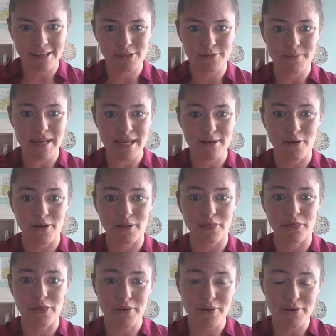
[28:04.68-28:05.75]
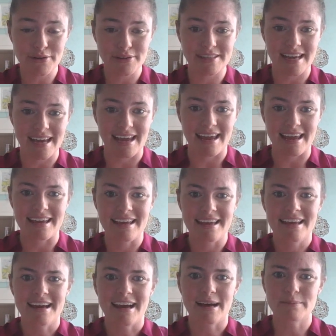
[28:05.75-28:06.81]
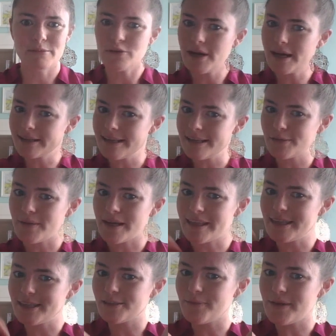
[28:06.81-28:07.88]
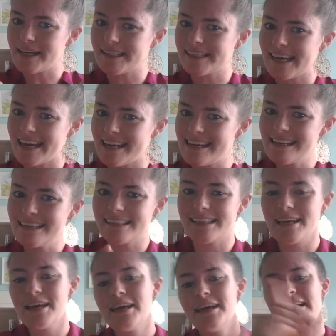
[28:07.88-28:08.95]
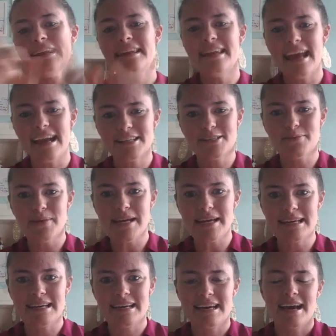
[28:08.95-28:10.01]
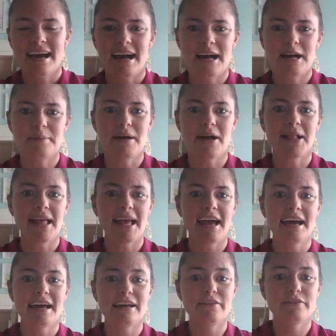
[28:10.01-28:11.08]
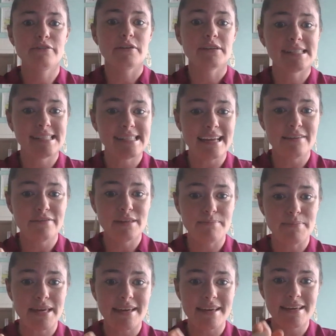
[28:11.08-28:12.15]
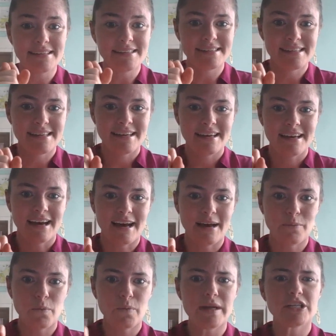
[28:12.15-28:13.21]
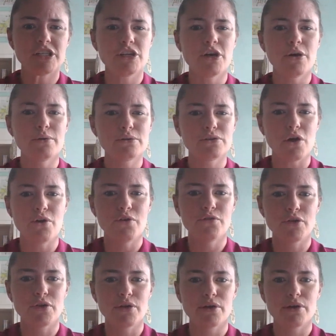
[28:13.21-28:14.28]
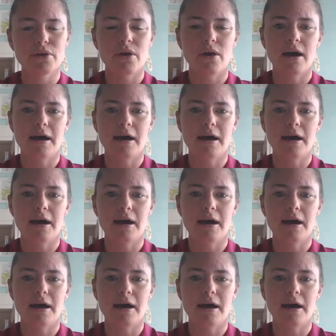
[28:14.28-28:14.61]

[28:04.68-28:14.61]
next week on Thursday, so not this week is kitties. Next week, I'll have Save the Bees, which goes over